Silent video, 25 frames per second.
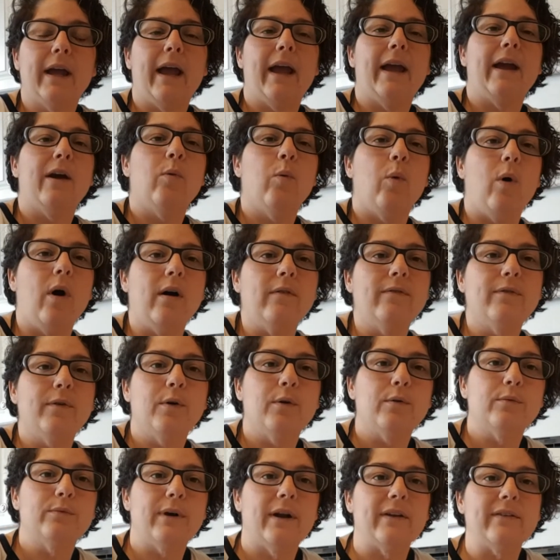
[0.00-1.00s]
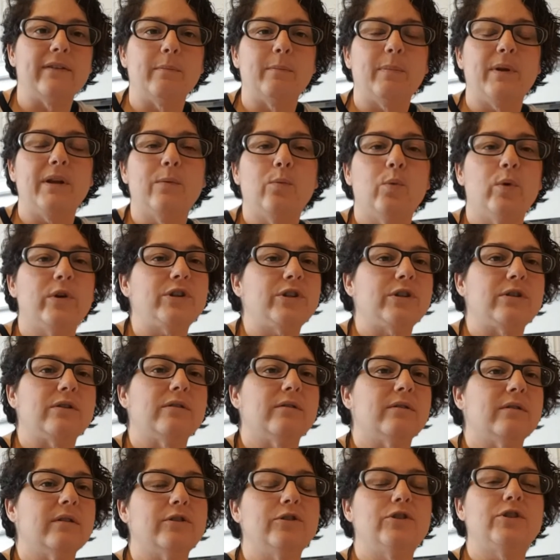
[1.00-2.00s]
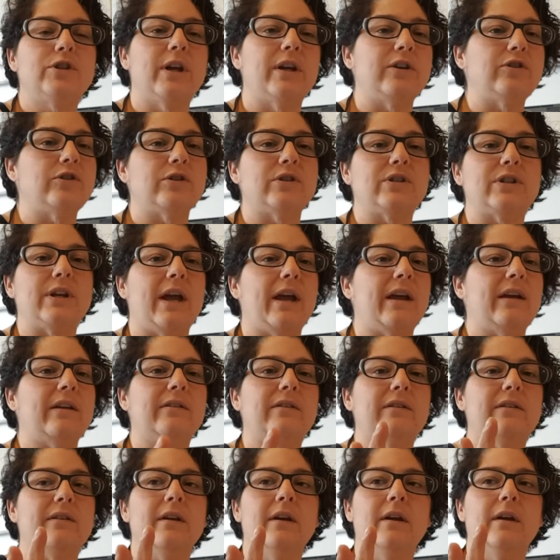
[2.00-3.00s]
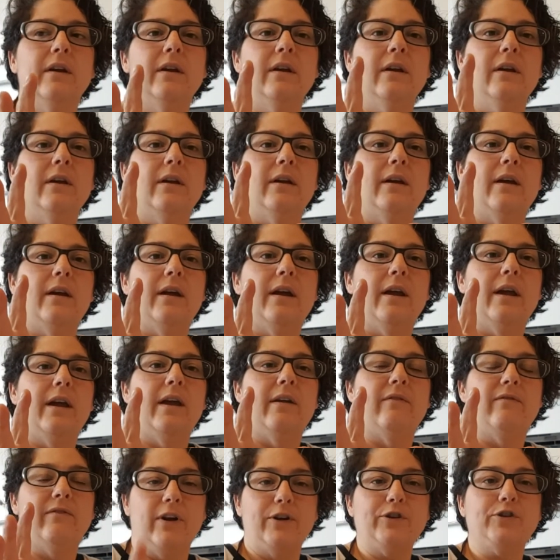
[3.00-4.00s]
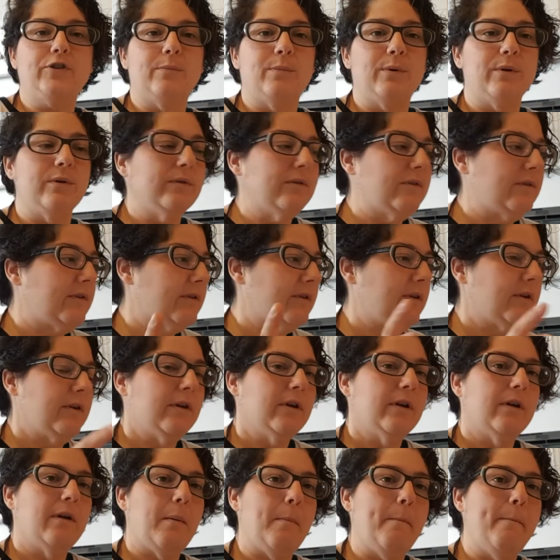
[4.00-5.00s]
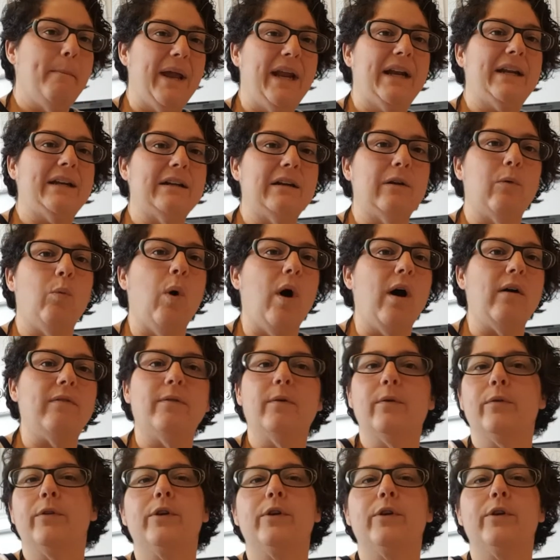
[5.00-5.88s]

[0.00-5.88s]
egg waffle recipe, which is legit just eggs and vegetables made in a waffle.